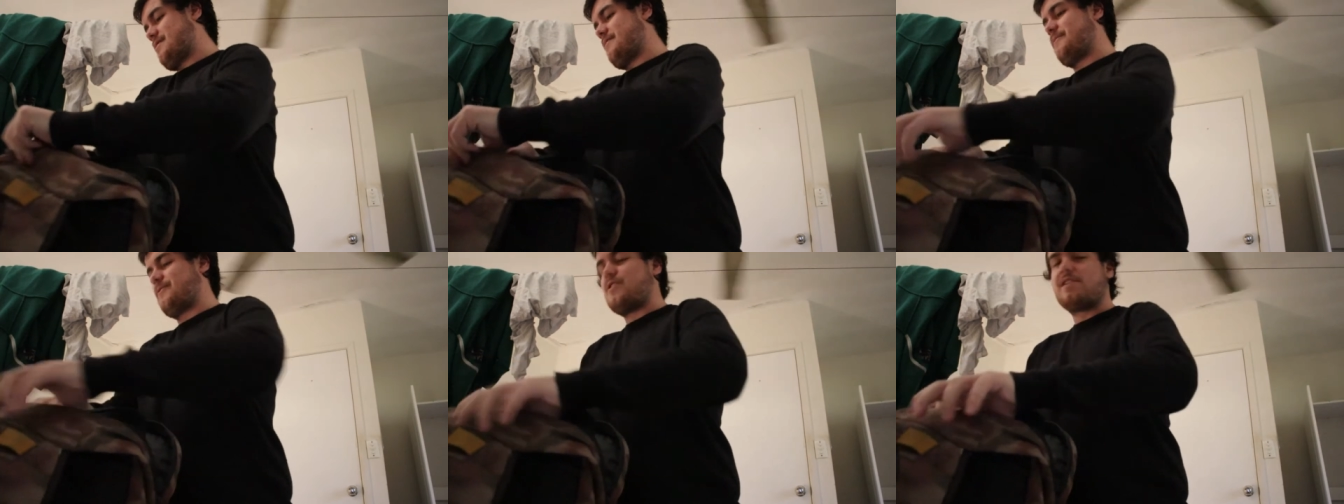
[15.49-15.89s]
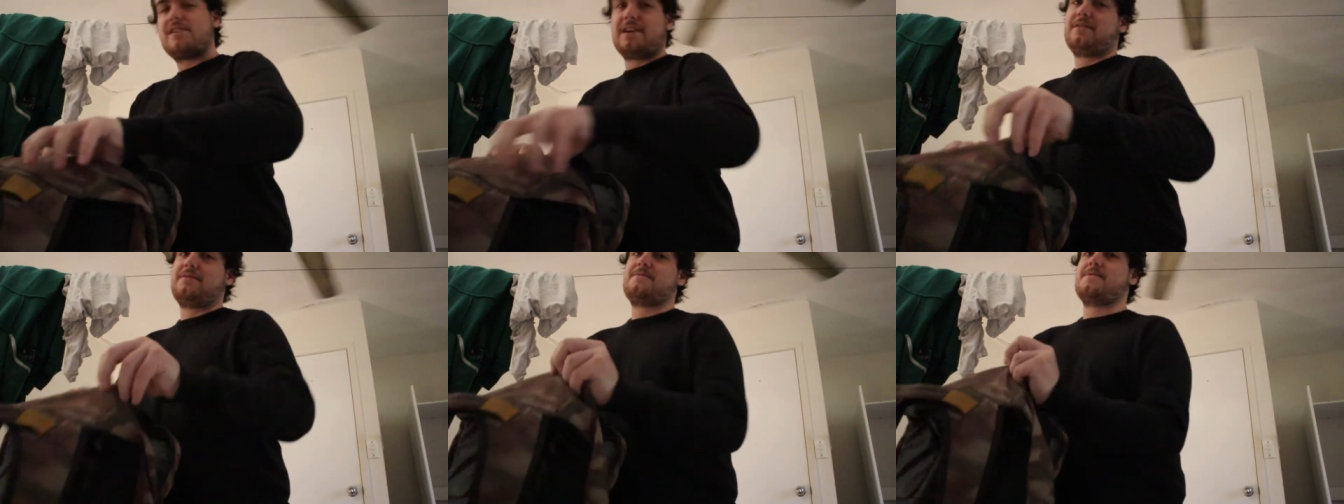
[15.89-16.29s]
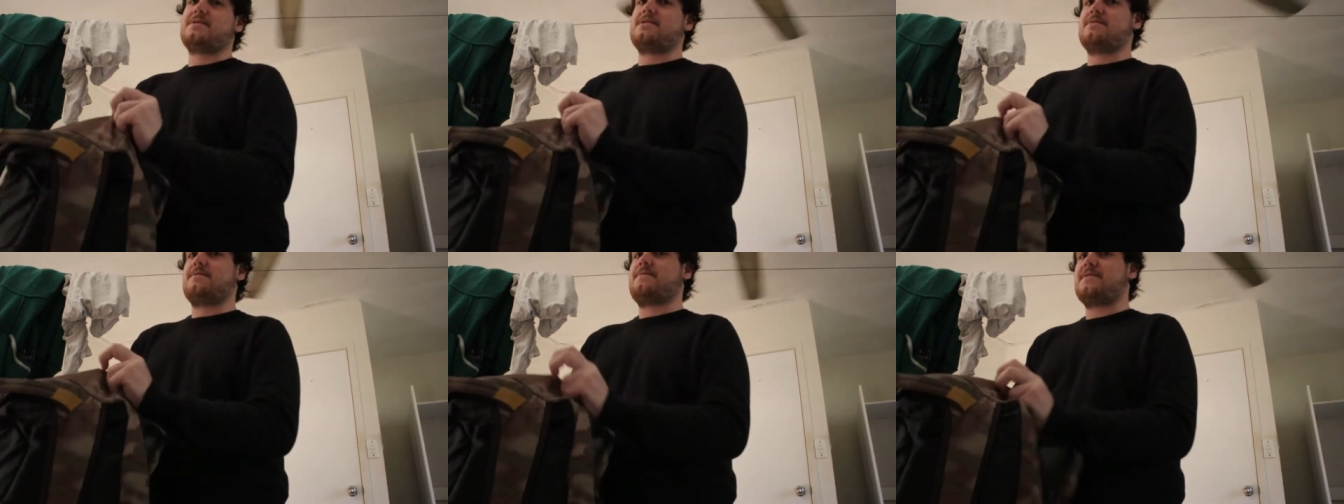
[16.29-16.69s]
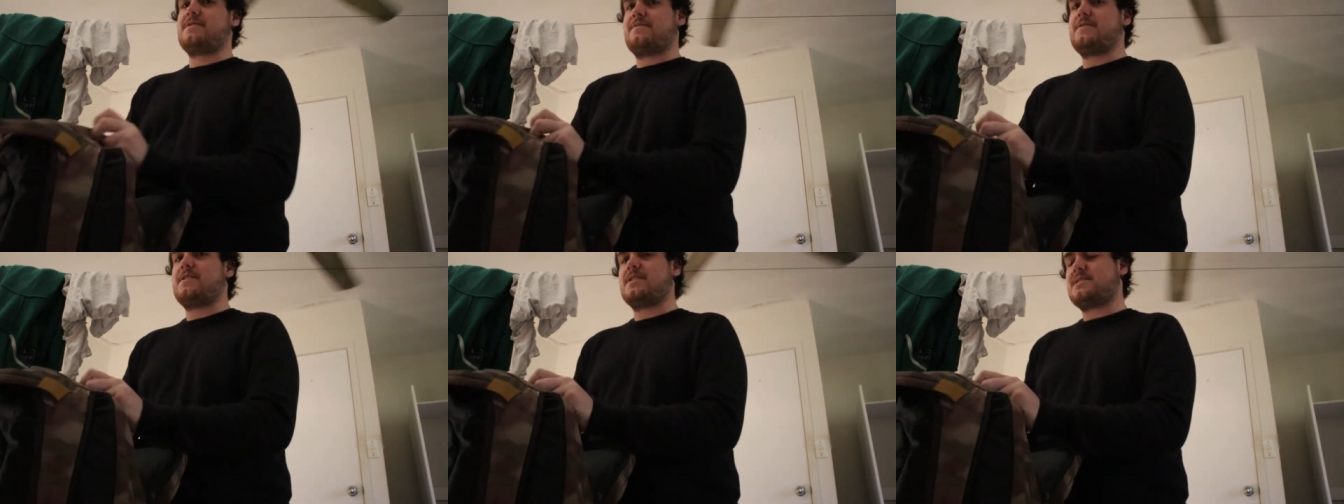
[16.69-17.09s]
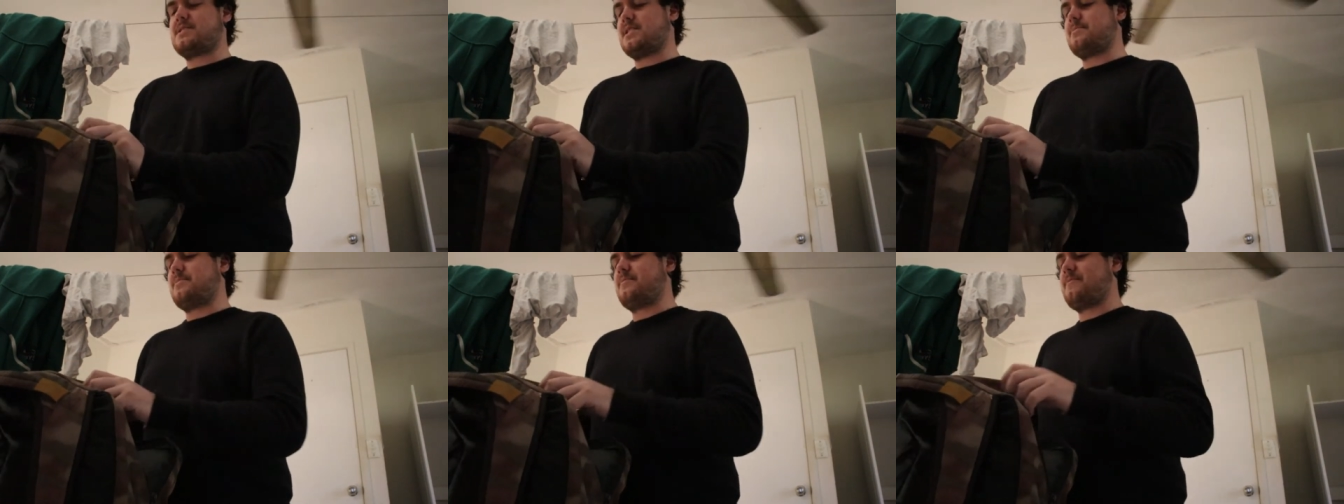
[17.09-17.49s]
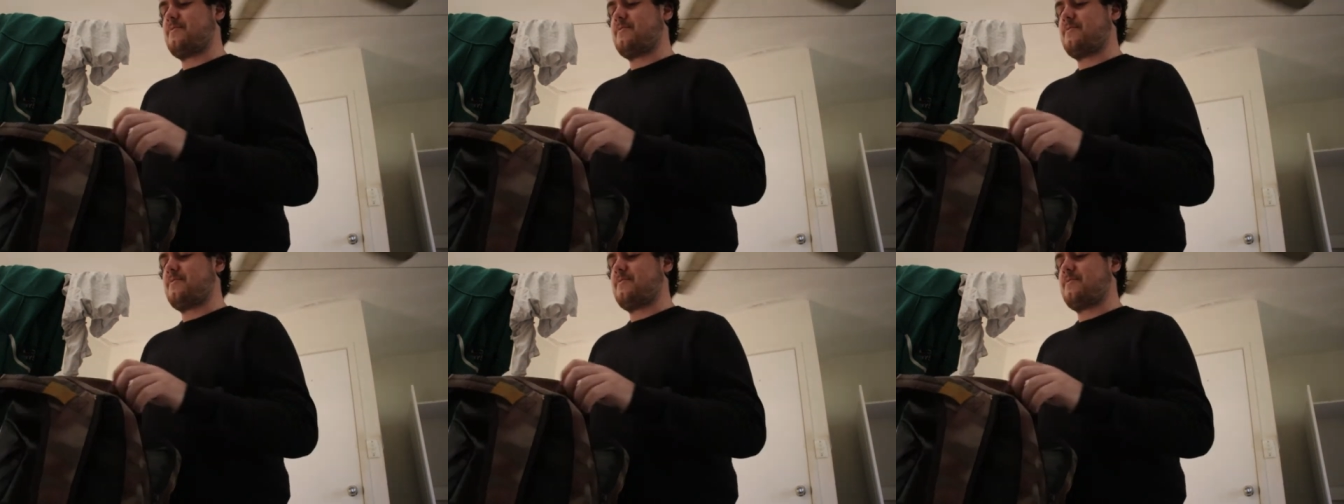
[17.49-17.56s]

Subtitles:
vlogging for the first time in